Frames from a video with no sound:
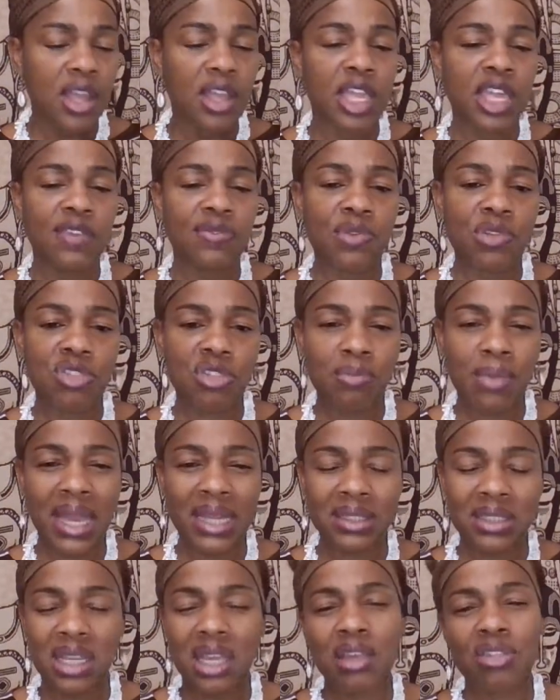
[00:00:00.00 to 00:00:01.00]
give you some
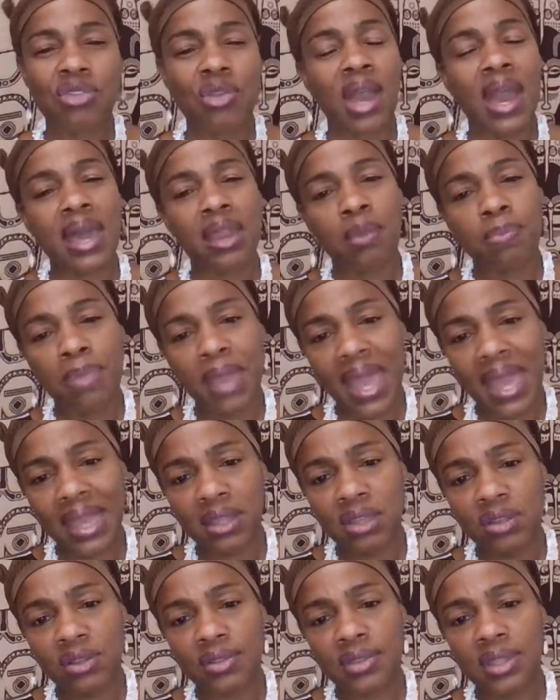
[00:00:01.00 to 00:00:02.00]
ideas on how to
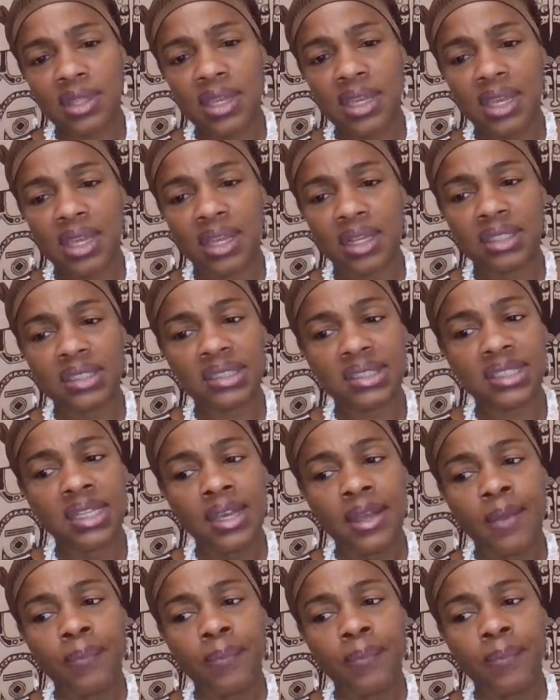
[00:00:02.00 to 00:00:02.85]
pack your things.